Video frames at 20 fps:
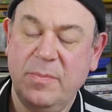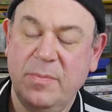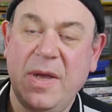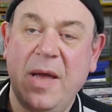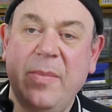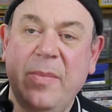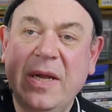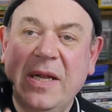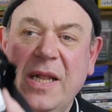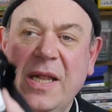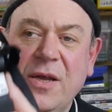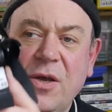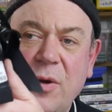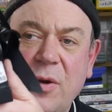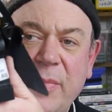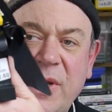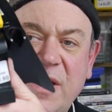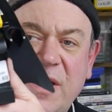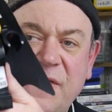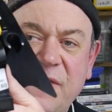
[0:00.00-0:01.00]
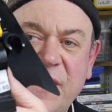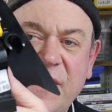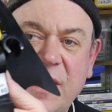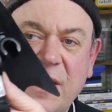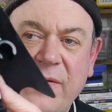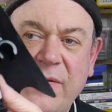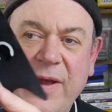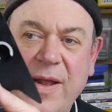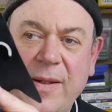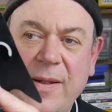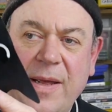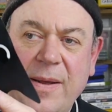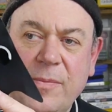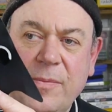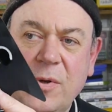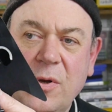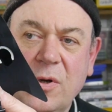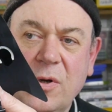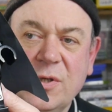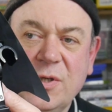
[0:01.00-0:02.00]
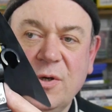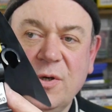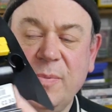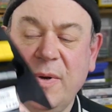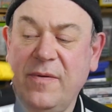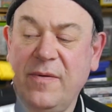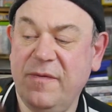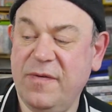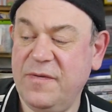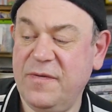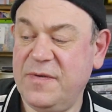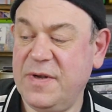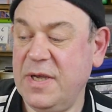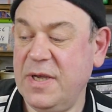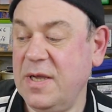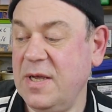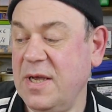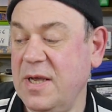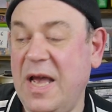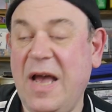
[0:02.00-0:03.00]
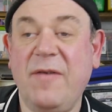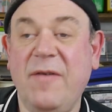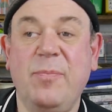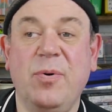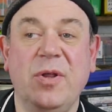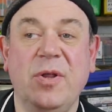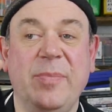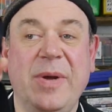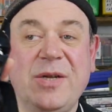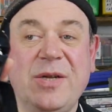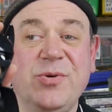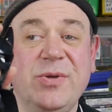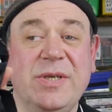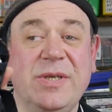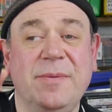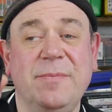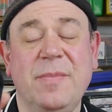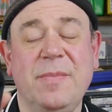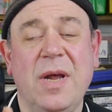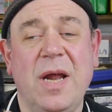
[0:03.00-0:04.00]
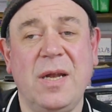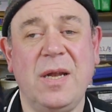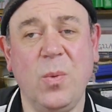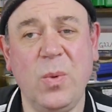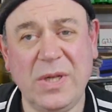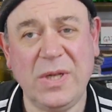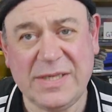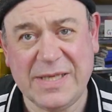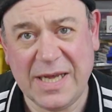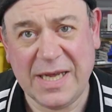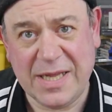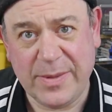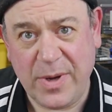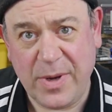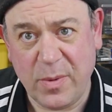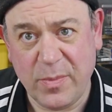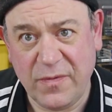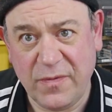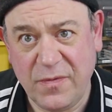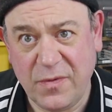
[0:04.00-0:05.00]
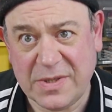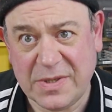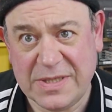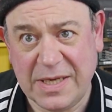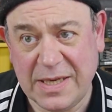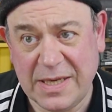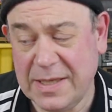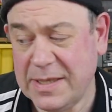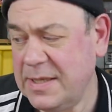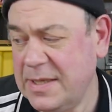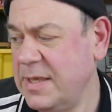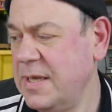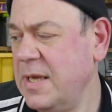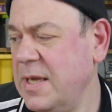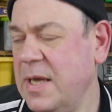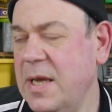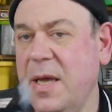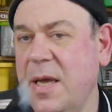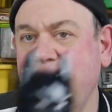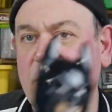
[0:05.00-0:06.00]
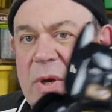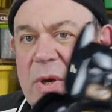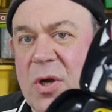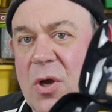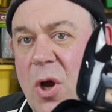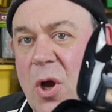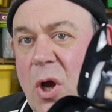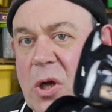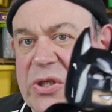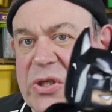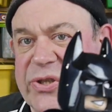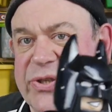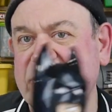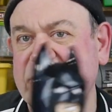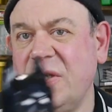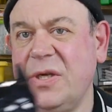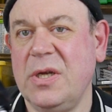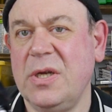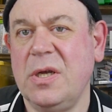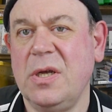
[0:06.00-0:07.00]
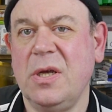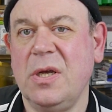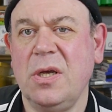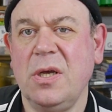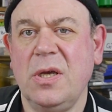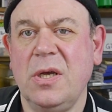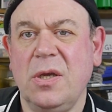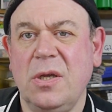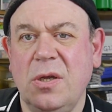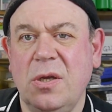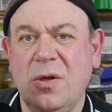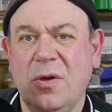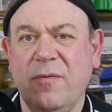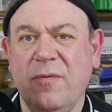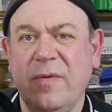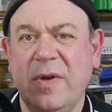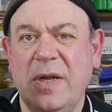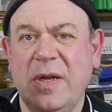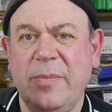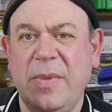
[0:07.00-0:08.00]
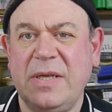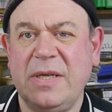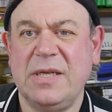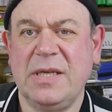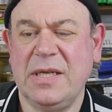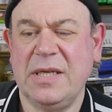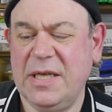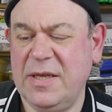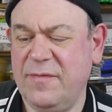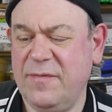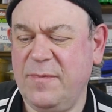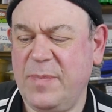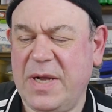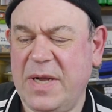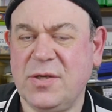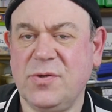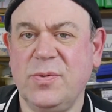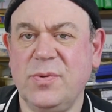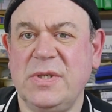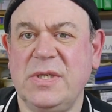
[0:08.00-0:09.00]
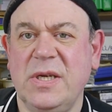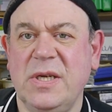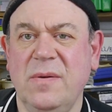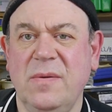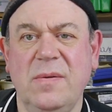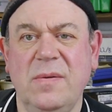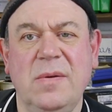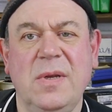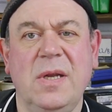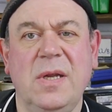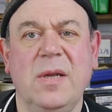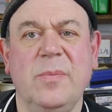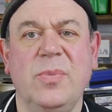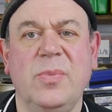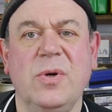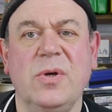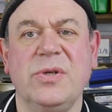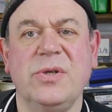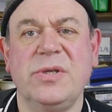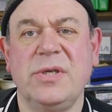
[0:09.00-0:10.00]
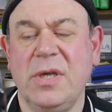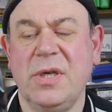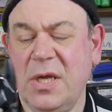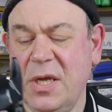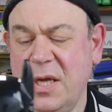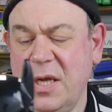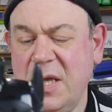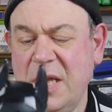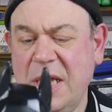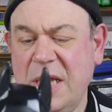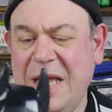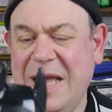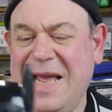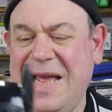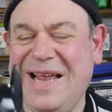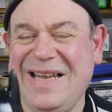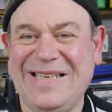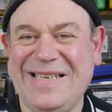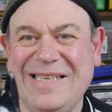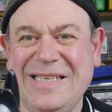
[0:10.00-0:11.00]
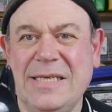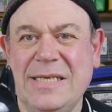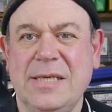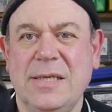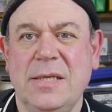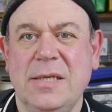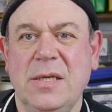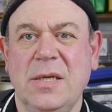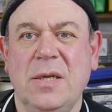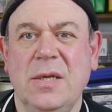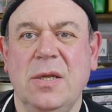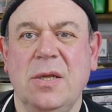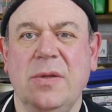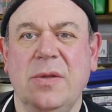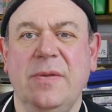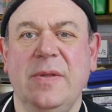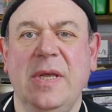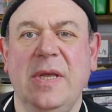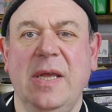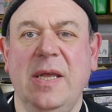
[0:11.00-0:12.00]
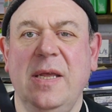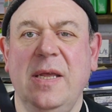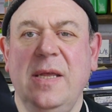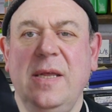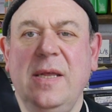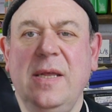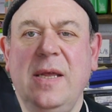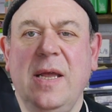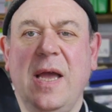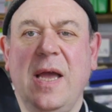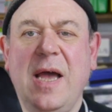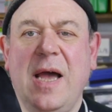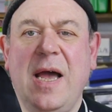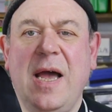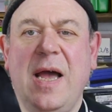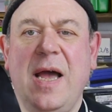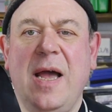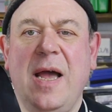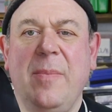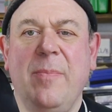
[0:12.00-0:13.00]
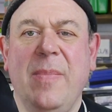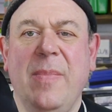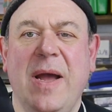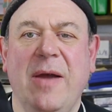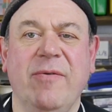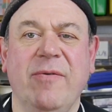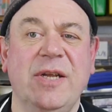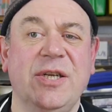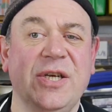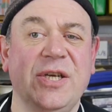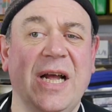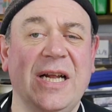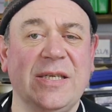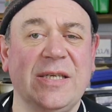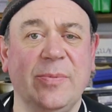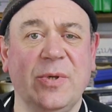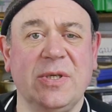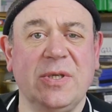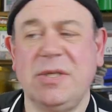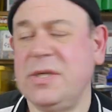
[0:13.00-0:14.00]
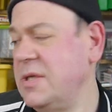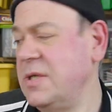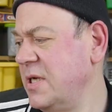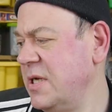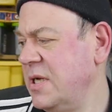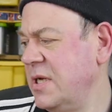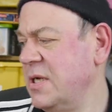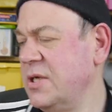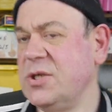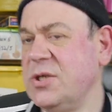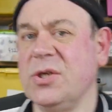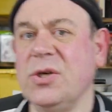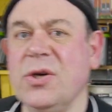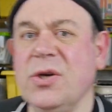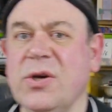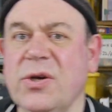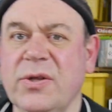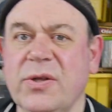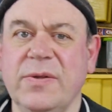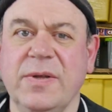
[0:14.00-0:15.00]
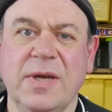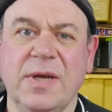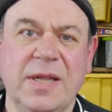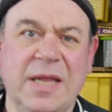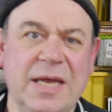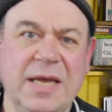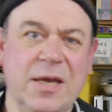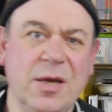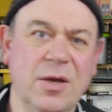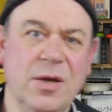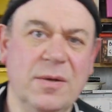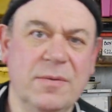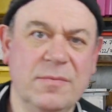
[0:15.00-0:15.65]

Batman Lego minifigure alarm clock, two pounds fifty. I've put the batteries in, and I will take them out before I sell it, because you're not really meant to leave batteries in in the post, and they are my rechargeables, so like